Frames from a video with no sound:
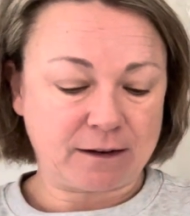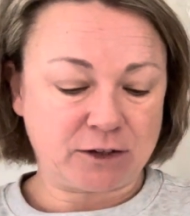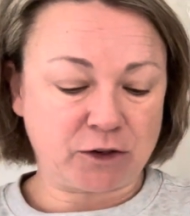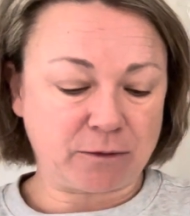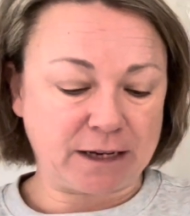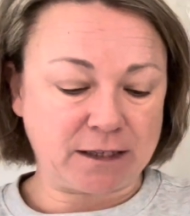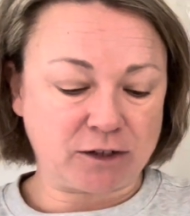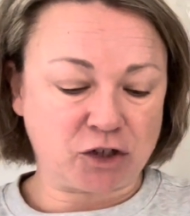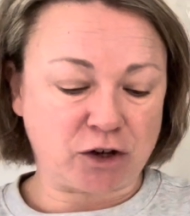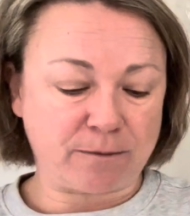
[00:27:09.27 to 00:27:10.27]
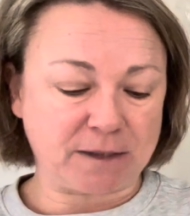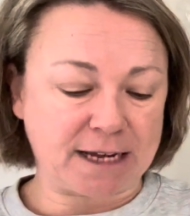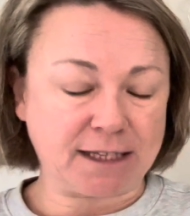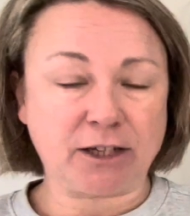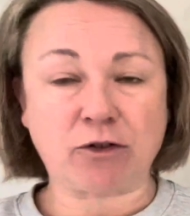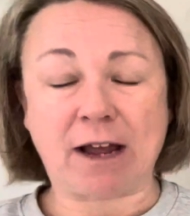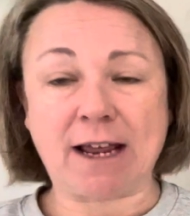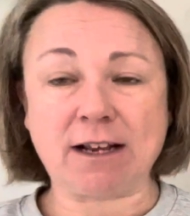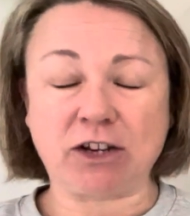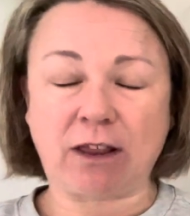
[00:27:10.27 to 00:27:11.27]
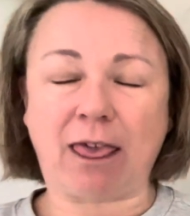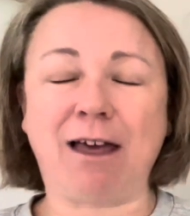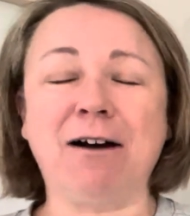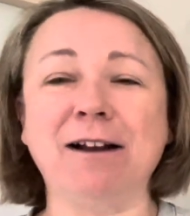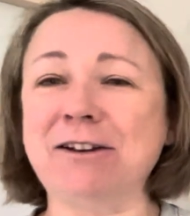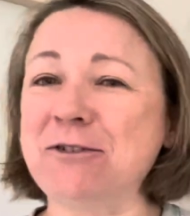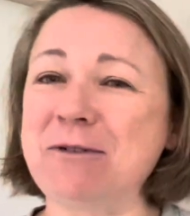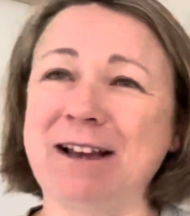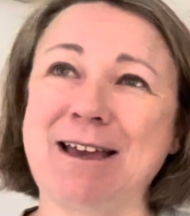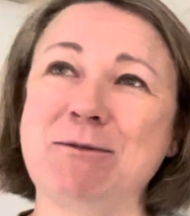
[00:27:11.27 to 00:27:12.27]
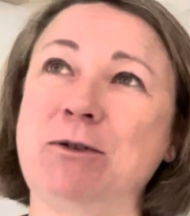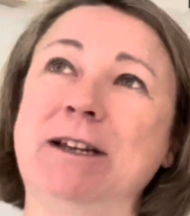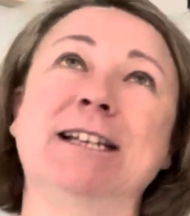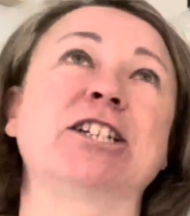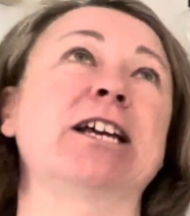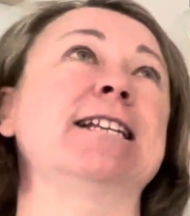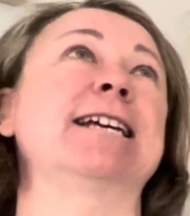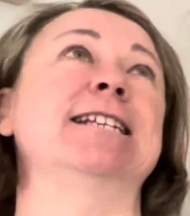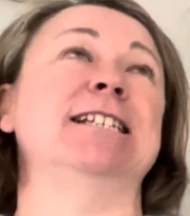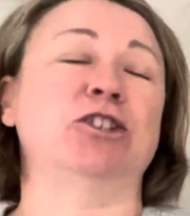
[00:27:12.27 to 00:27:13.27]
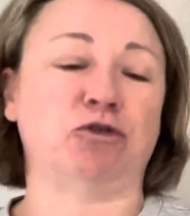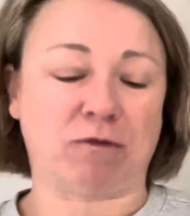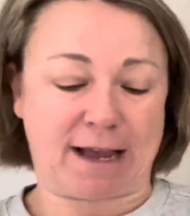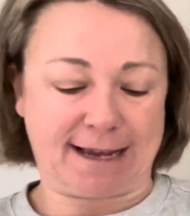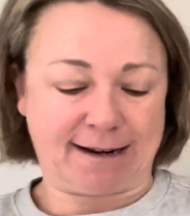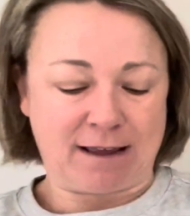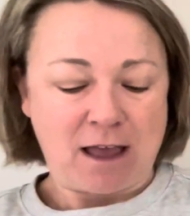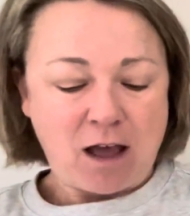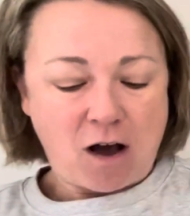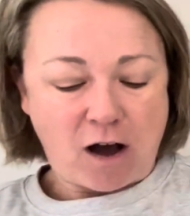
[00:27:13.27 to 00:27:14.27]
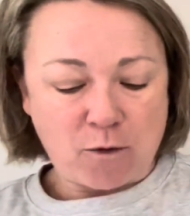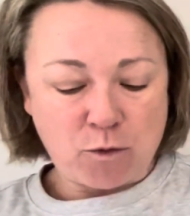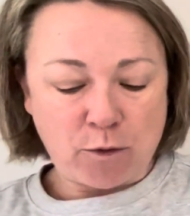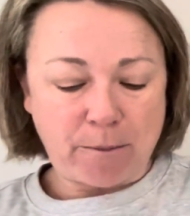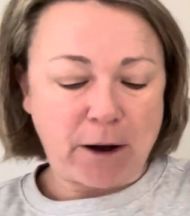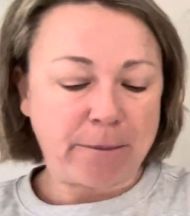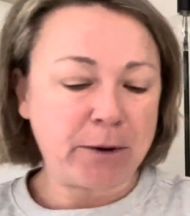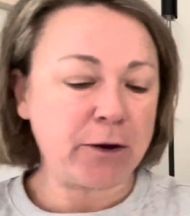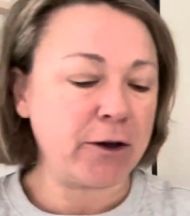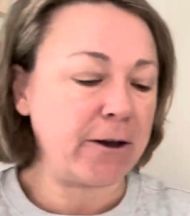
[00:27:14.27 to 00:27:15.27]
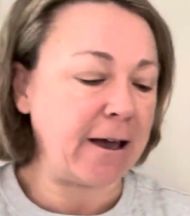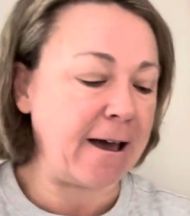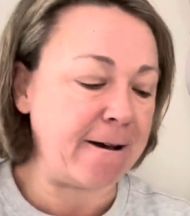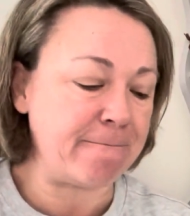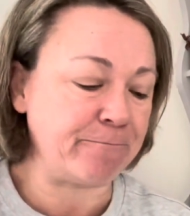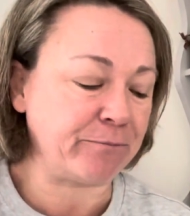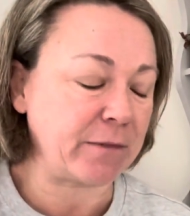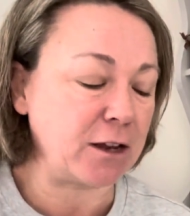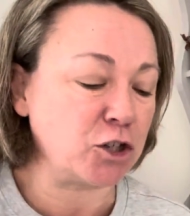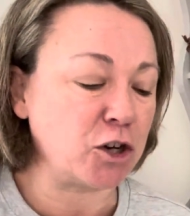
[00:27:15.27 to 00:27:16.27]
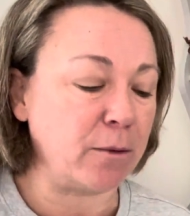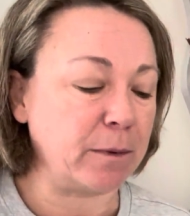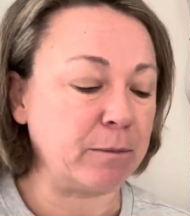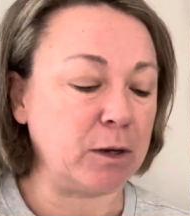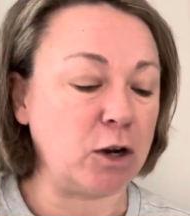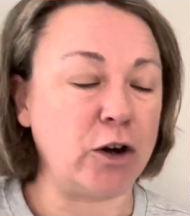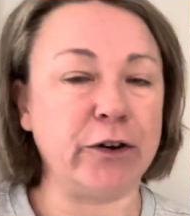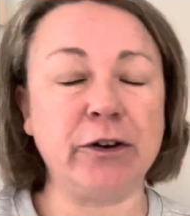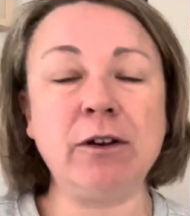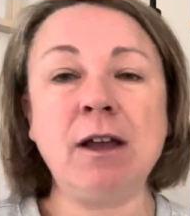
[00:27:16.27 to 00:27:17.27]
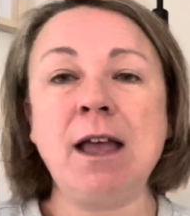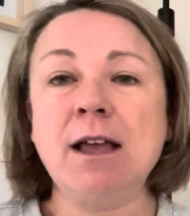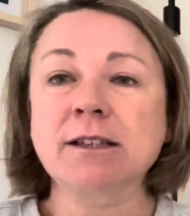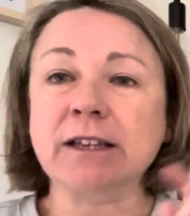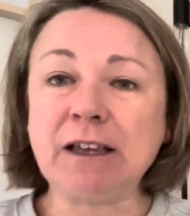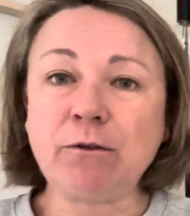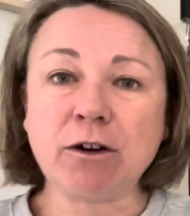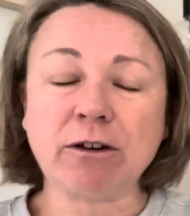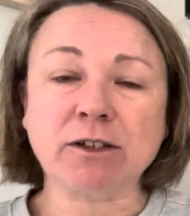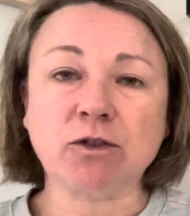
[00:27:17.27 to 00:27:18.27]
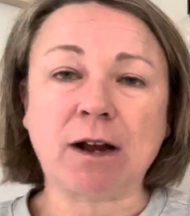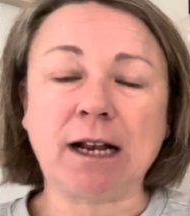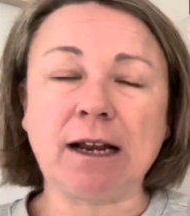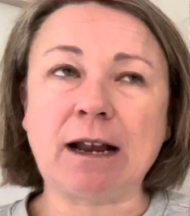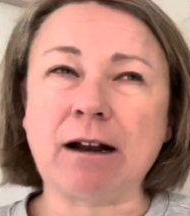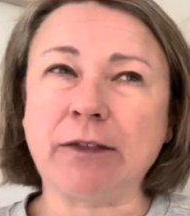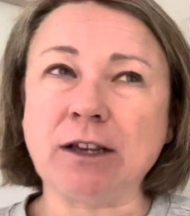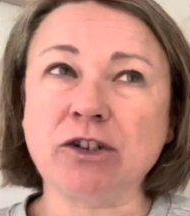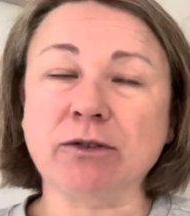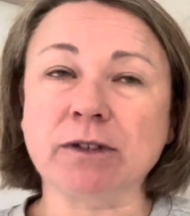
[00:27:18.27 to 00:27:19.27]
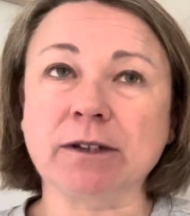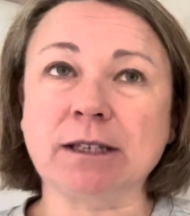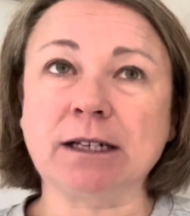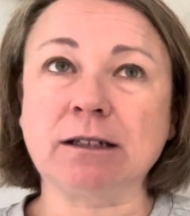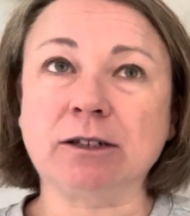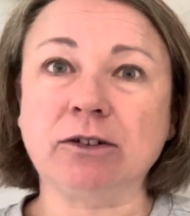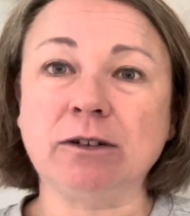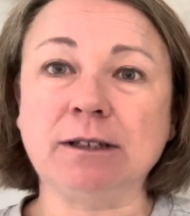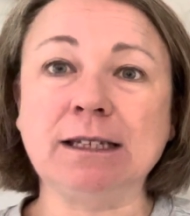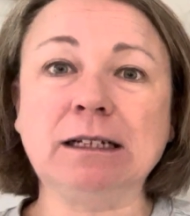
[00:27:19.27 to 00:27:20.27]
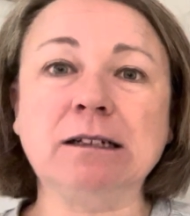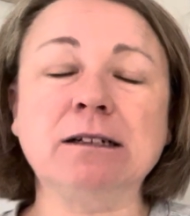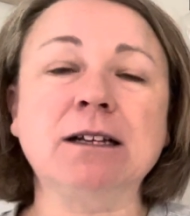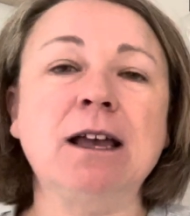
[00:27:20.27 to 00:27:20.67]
Teresa's shop, Daisy Train, I don't know why I keep calling it Daisy Train. I will pop her shop below. So if you're Australian, and I think she also sends to New Zealand,